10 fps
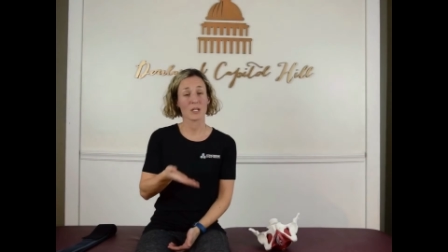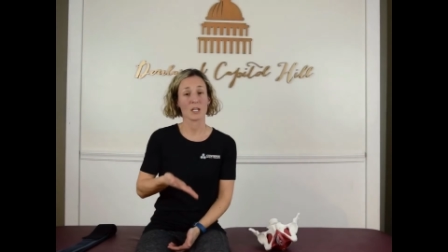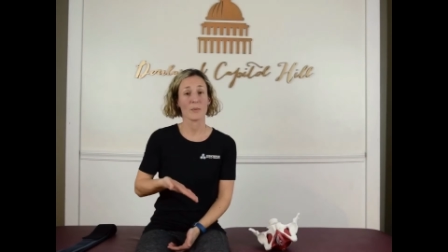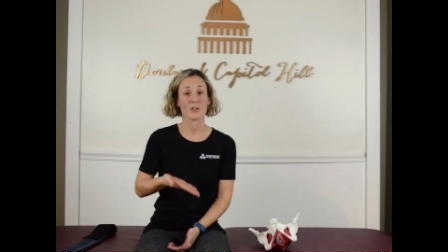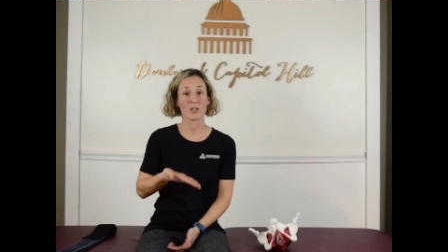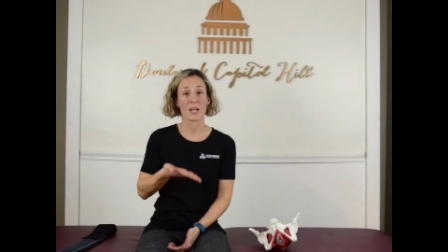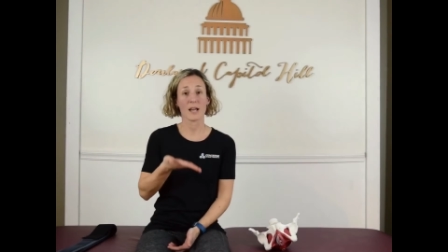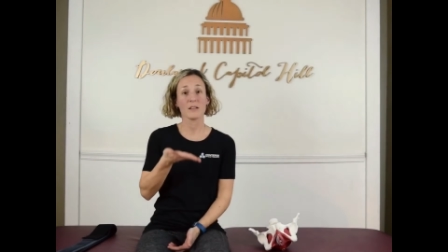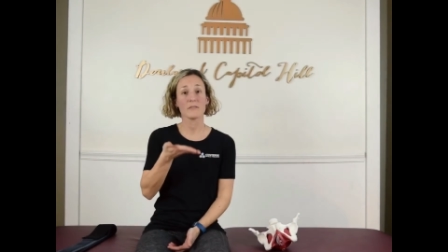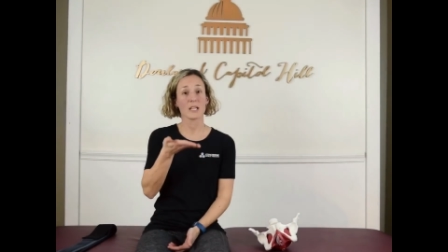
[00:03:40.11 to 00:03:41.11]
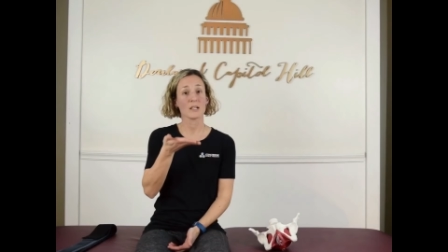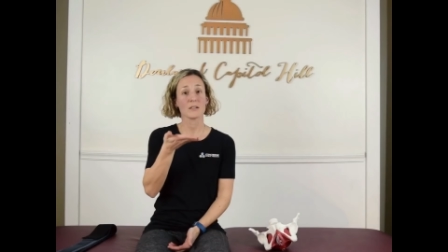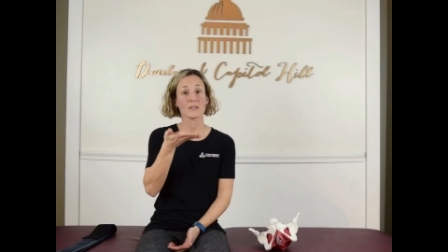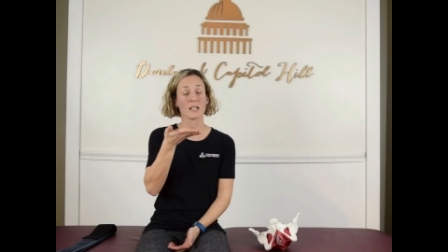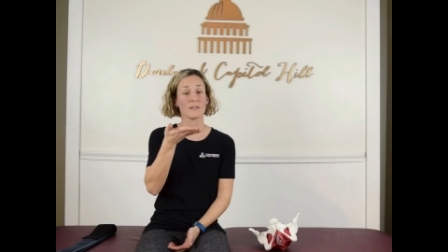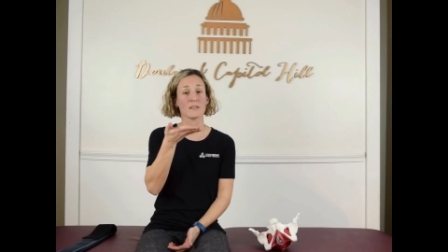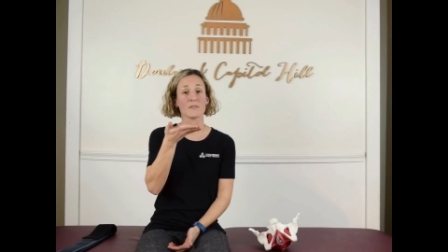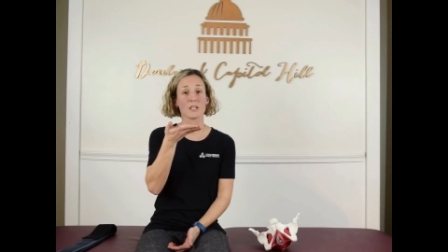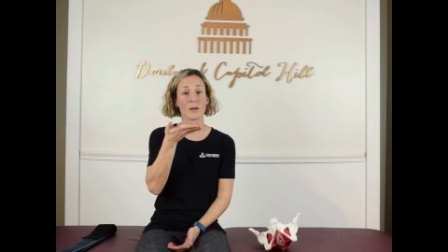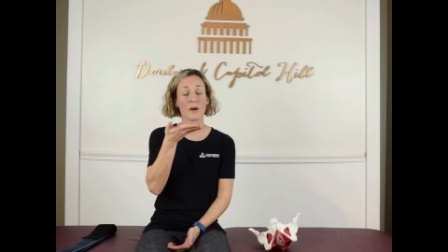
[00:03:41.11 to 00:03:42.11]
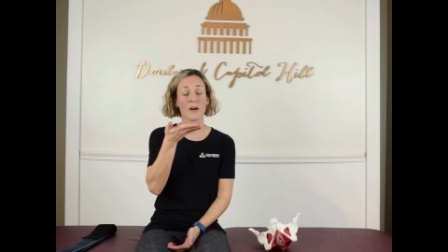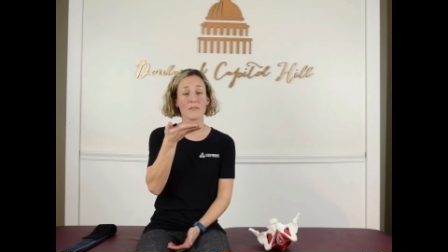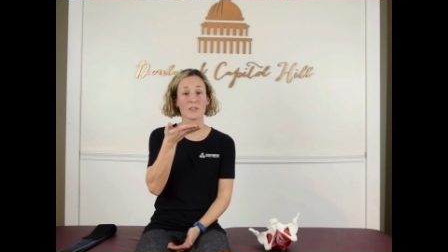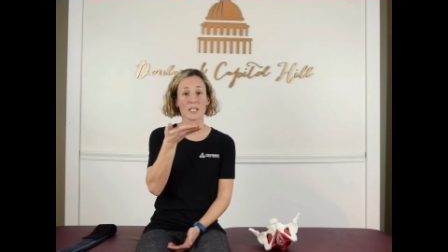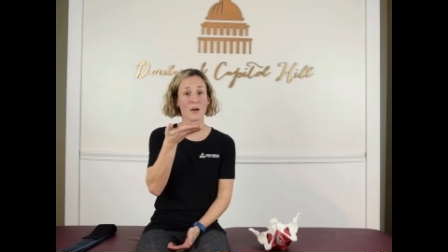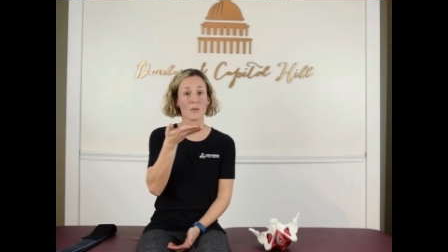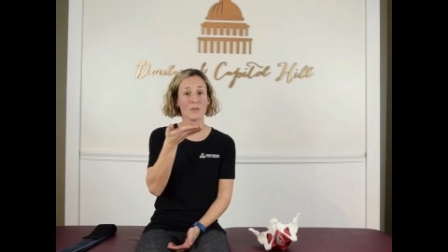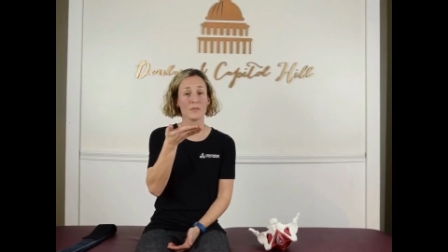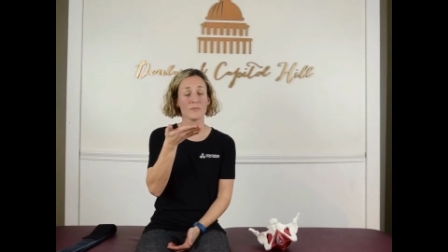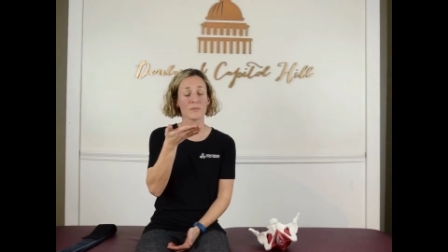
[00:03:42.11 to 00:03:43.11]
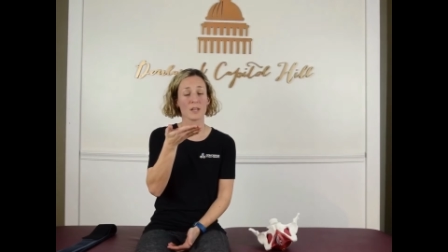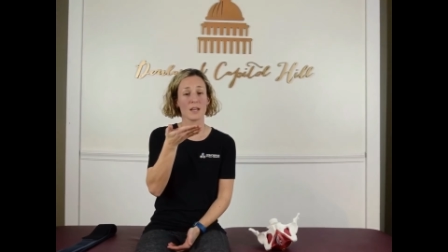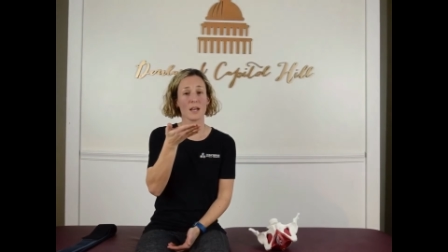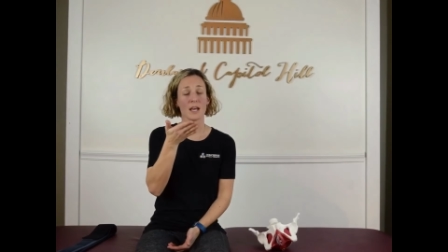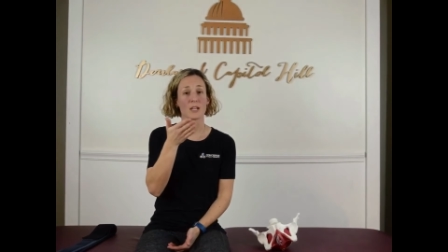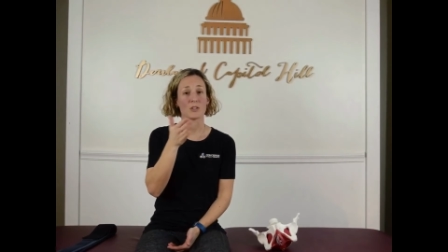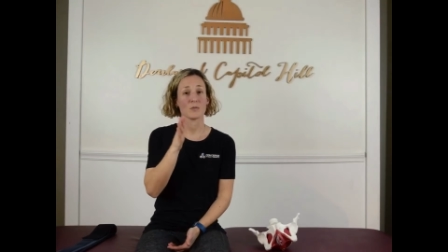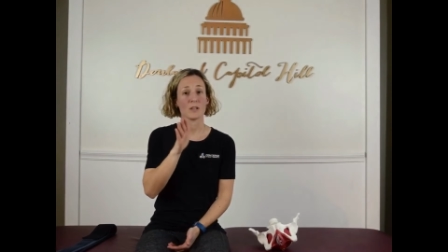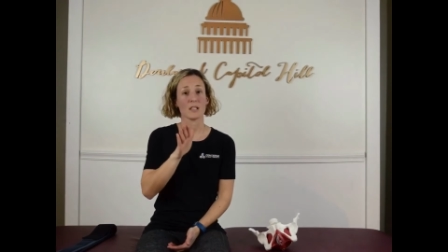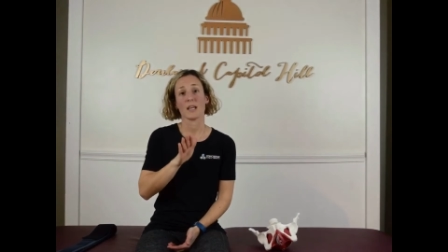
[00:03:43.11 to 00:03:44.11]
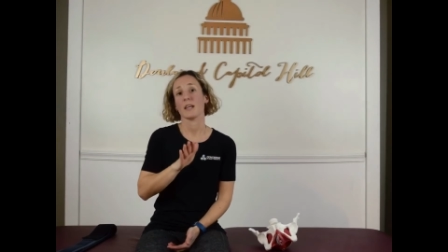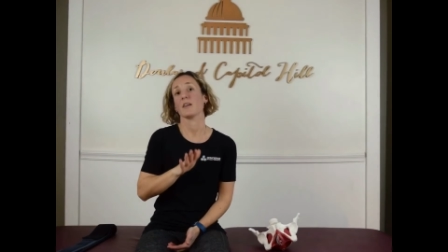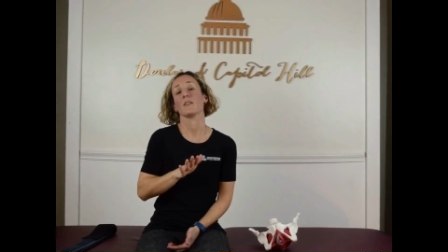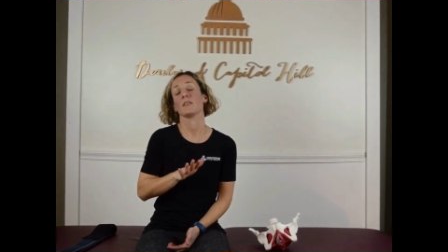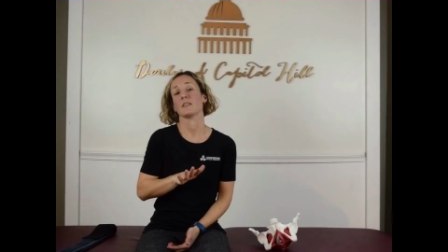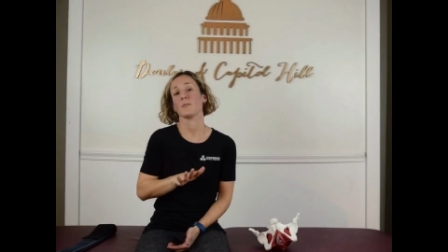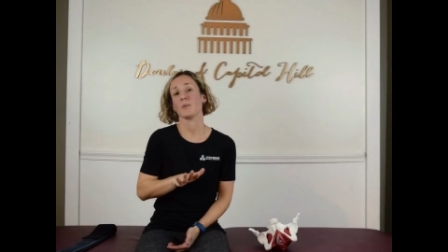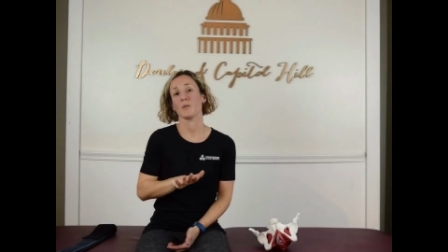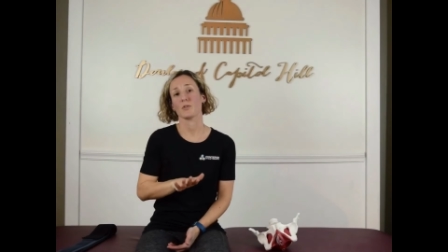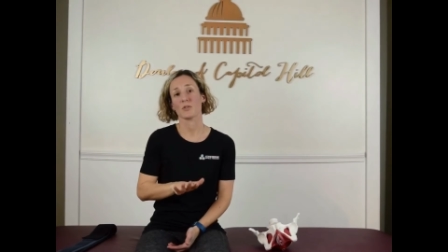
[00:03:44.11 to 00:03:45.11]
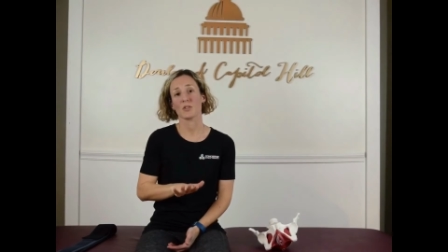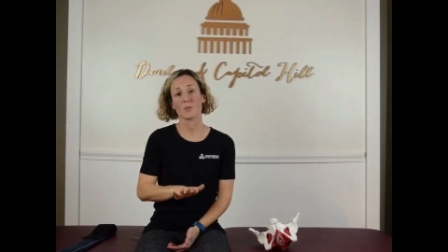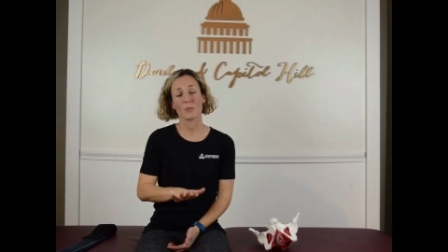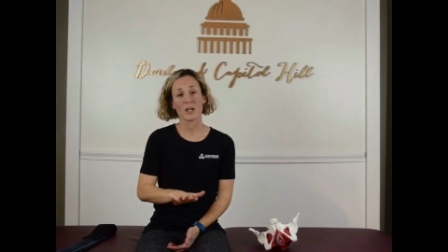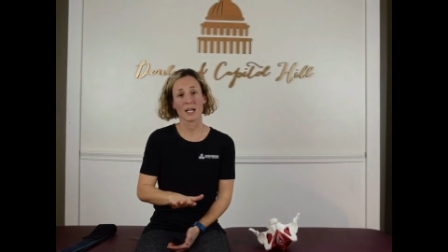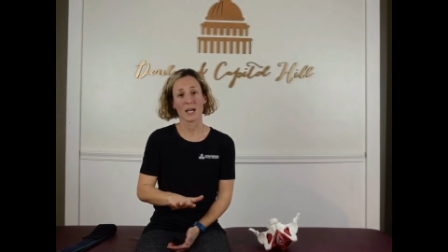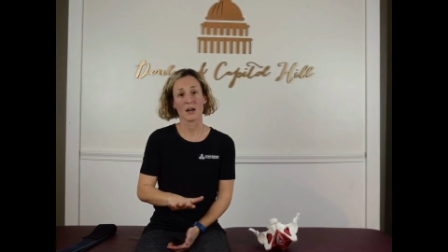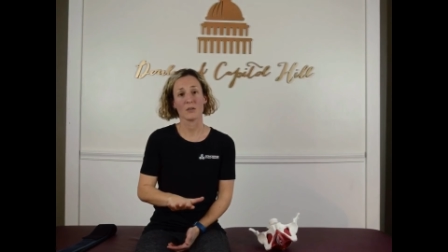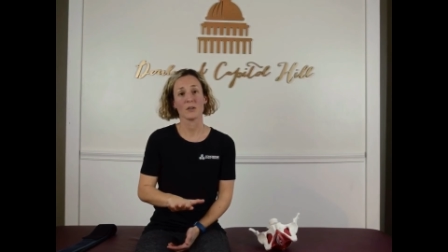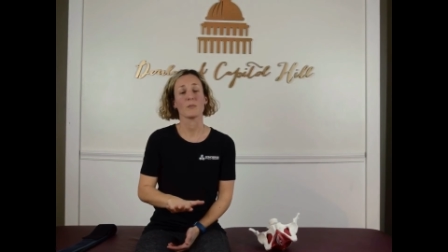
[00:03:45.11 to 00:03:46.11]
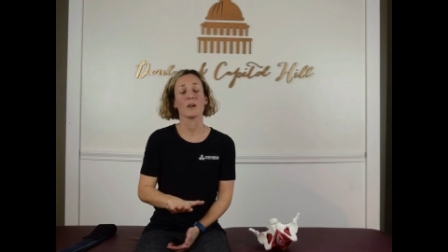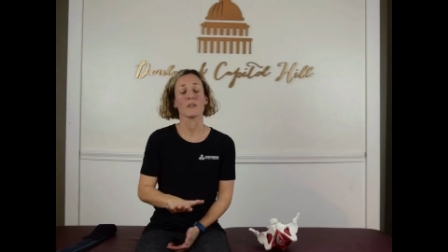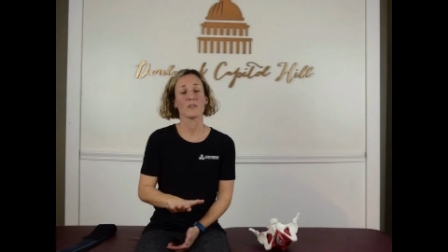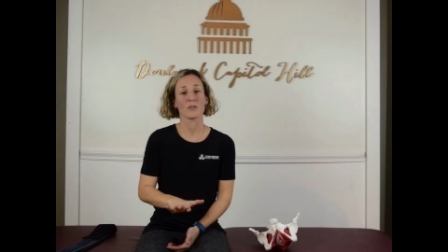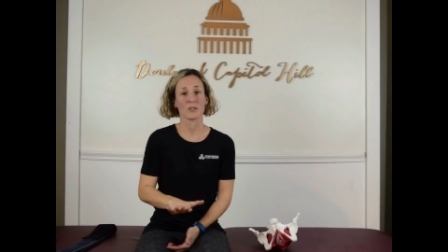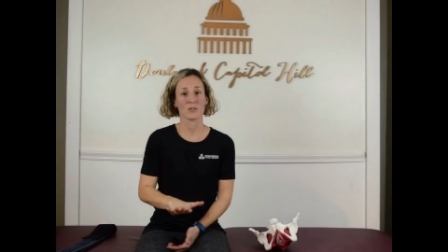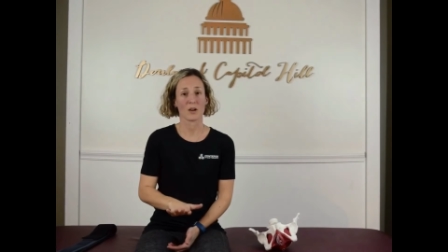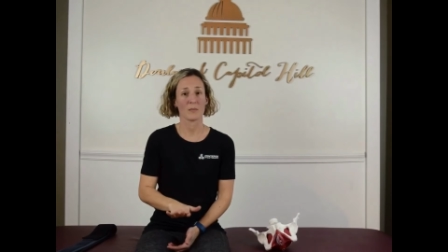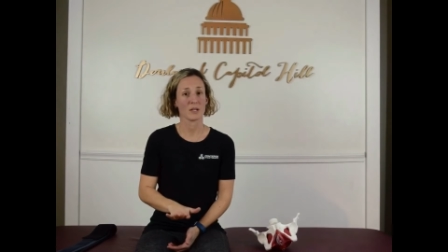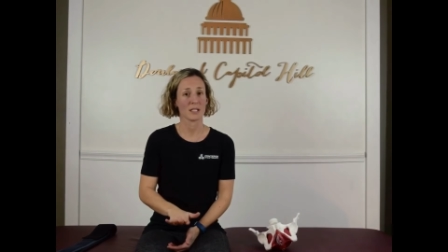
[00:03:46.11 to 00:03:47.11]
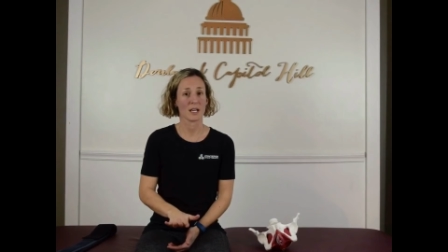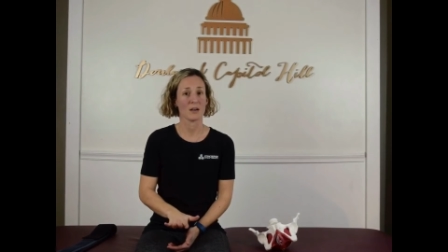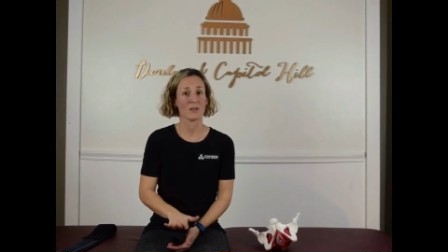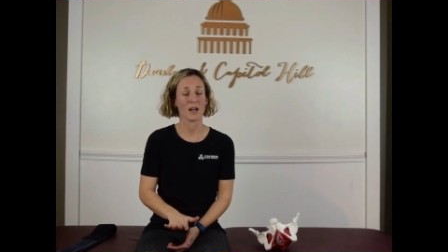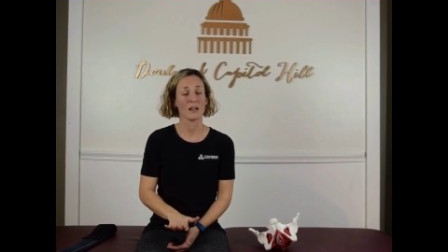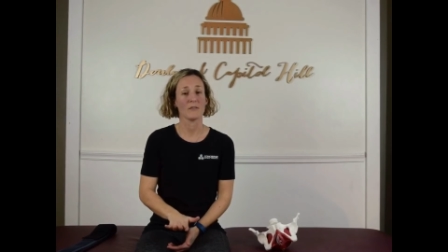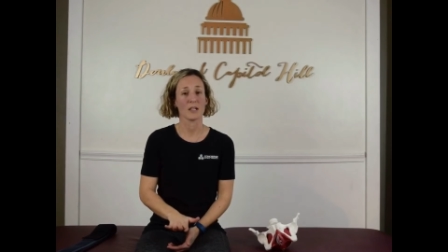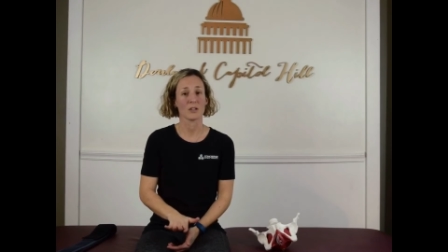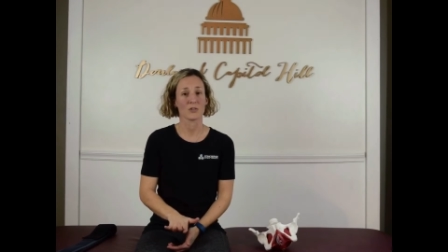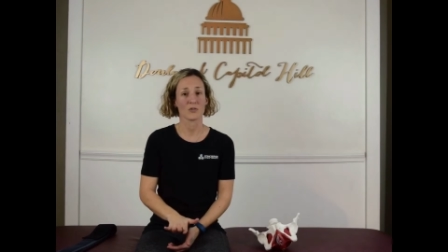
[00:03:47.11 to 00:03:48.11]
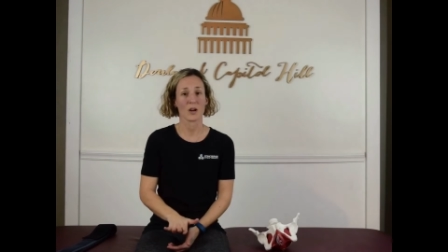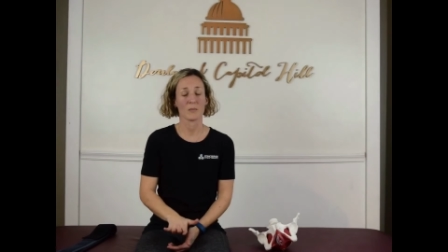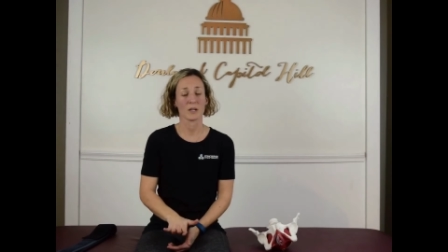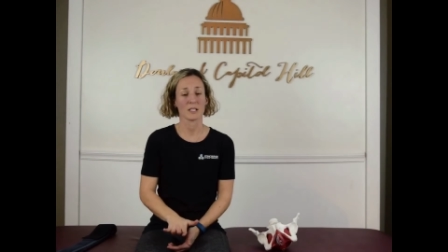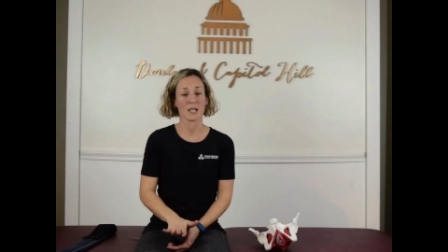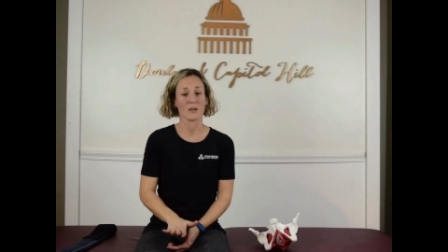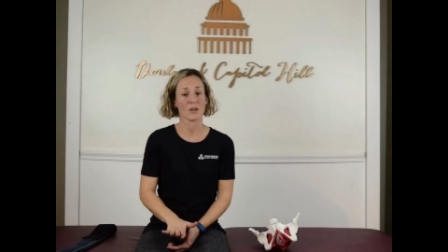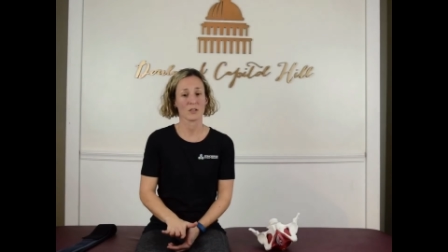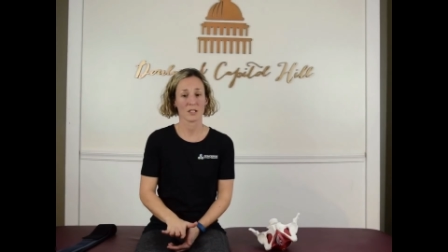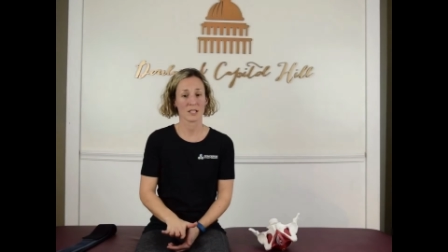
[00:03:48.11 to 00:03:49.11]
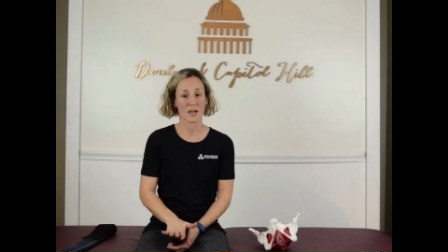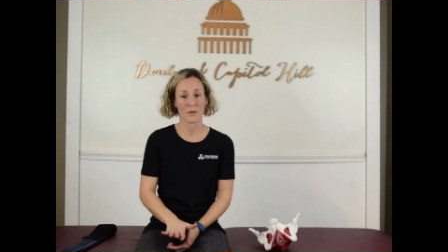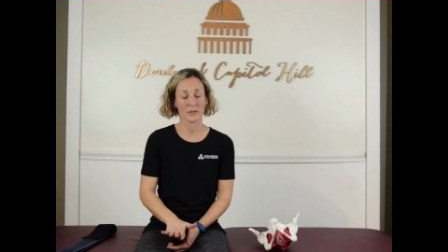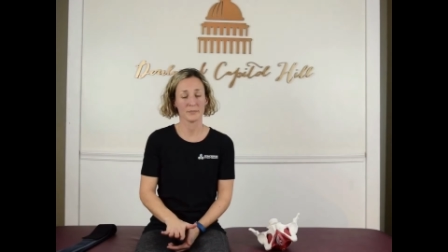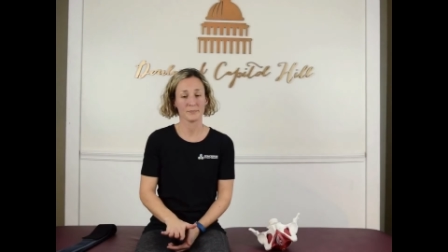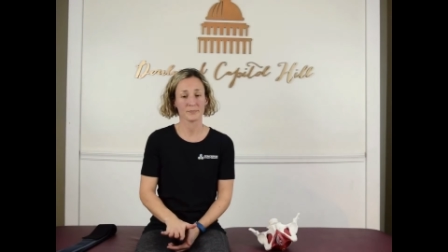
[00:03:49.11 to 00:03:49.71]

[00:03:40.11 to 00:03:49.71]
You can imagine an elevator kind of lifting up off the towel. And as you inhale, the sit bones are spreading out, pelvic floor is dropping down, the elevator is dropping down onto the towel.